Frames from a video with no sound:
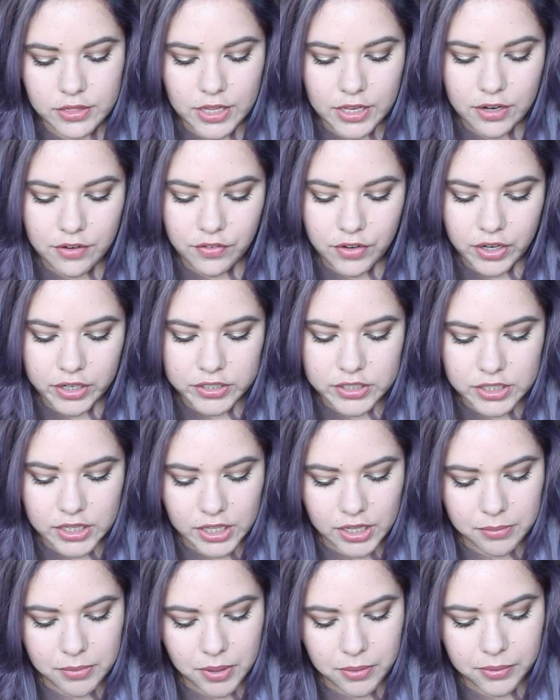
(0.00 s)
Then I've got
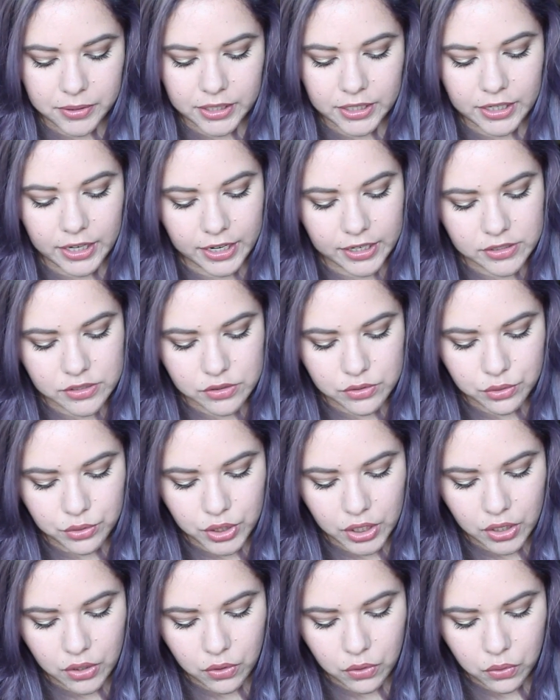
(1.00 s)
the Maybelline Eye
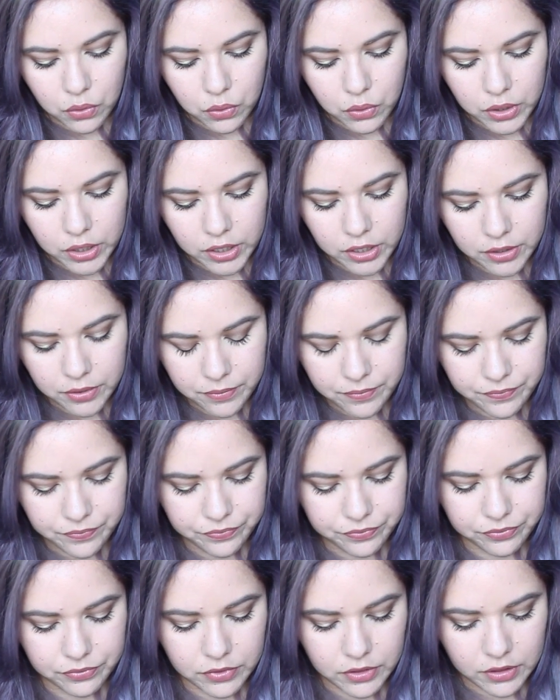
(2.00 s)
Studio.
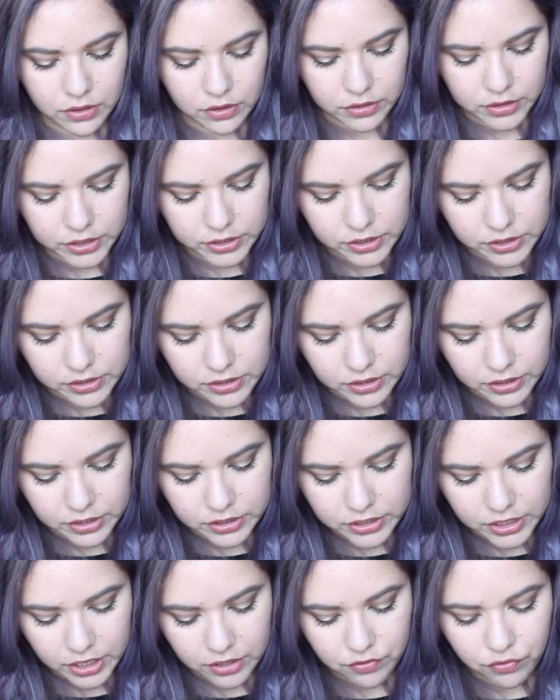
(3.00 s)
This is in the
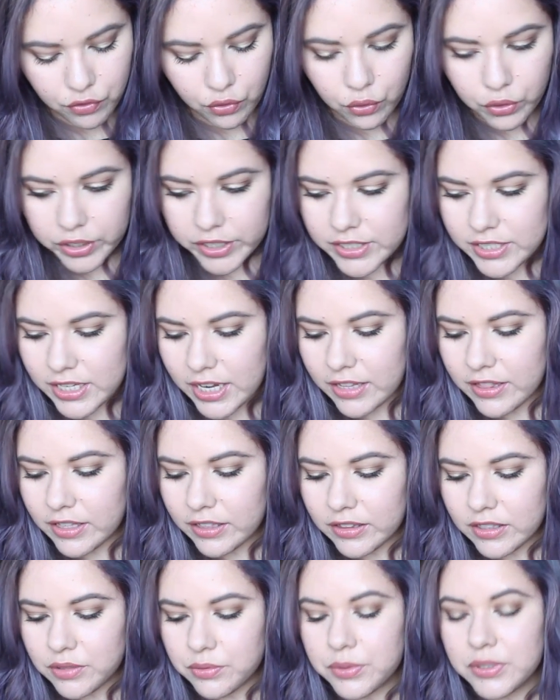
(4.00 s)
shade Forest. I
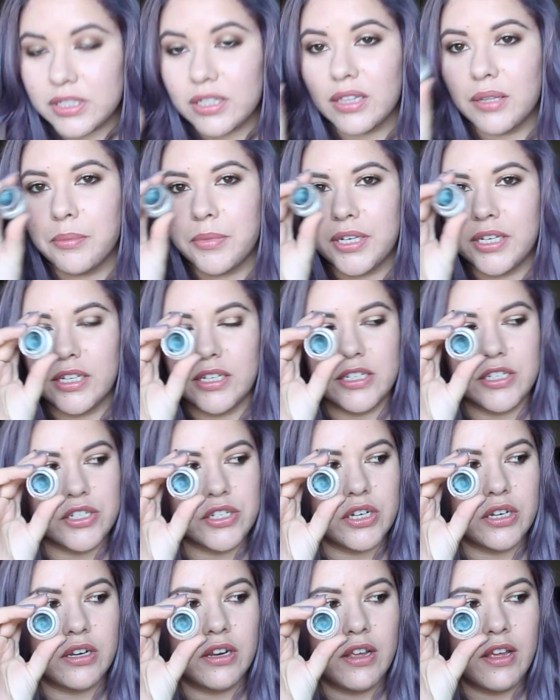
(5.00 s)
think this was a limited
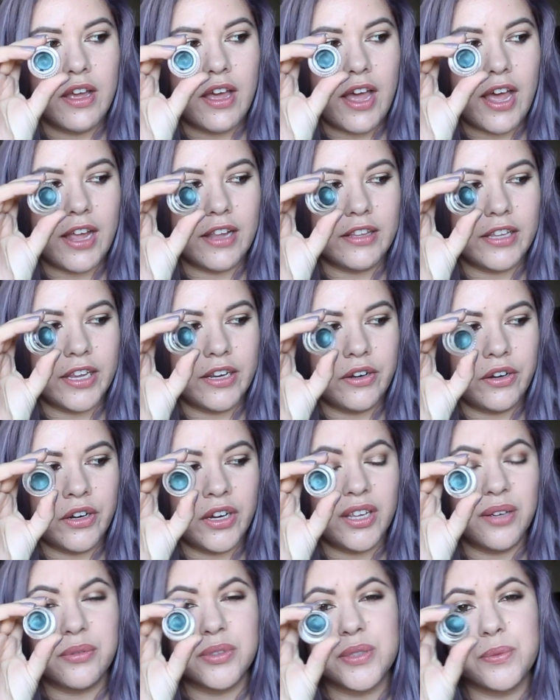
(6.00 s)
edition
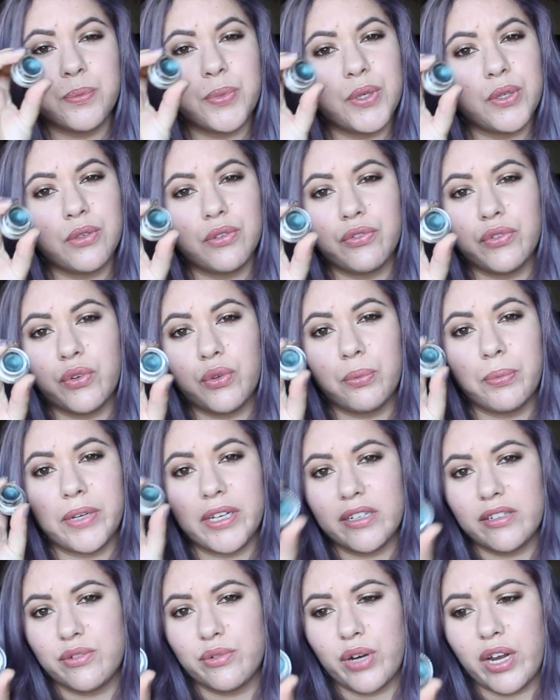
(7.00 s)
eyeliner. It was beautiful,
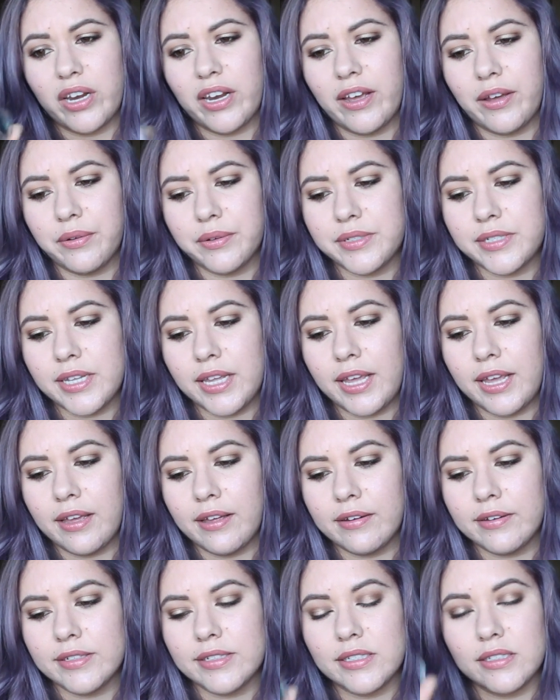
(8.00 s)
but it dried out,
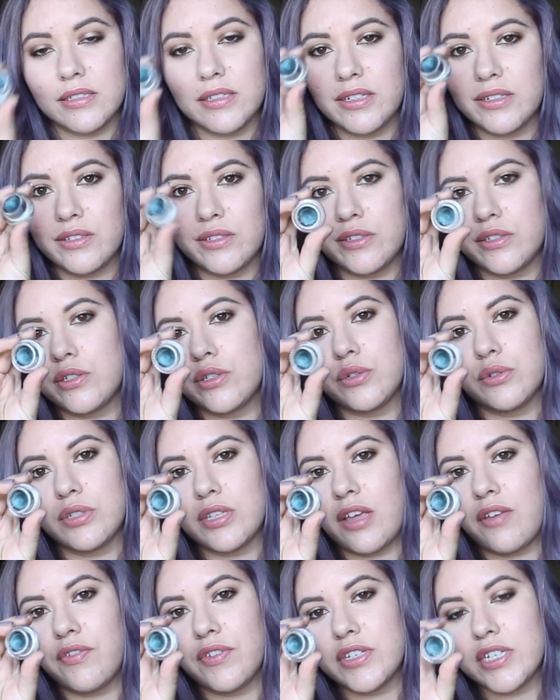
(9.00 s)
and there's just no
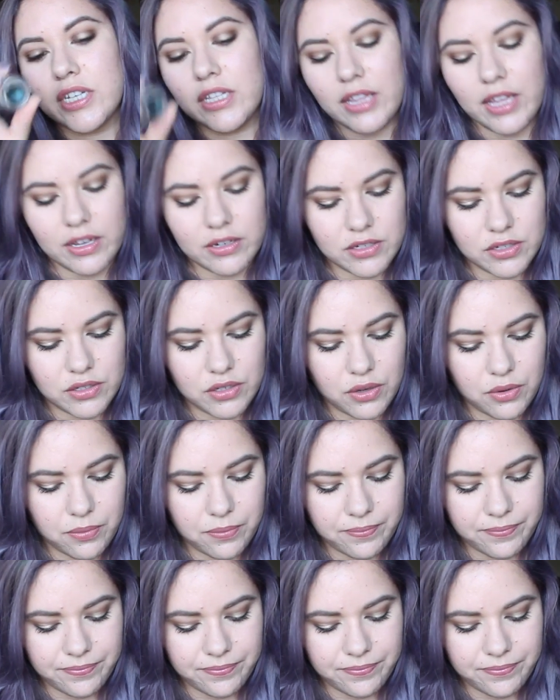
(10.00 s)
salvaging that, so